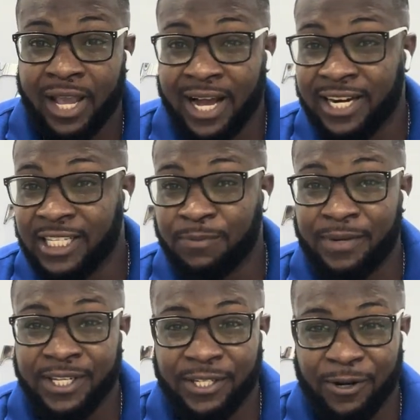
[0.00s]
and it's
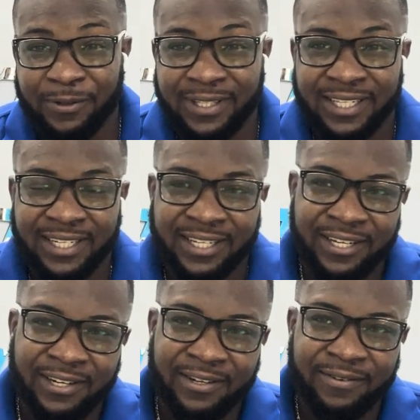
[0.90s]
peace out
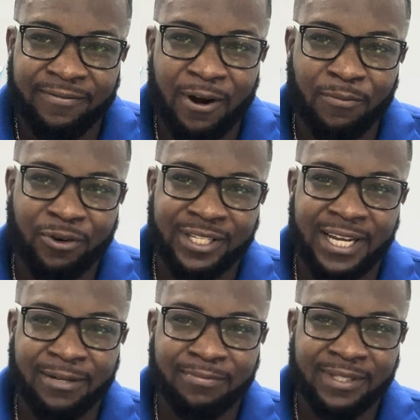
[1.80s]
from
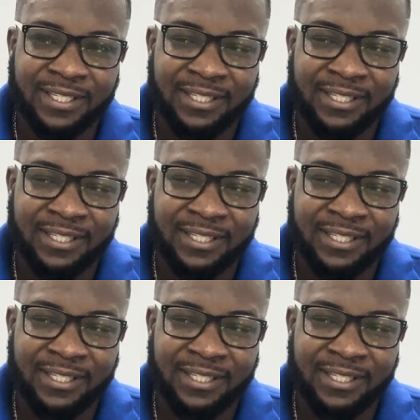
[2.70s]
ChriSamz.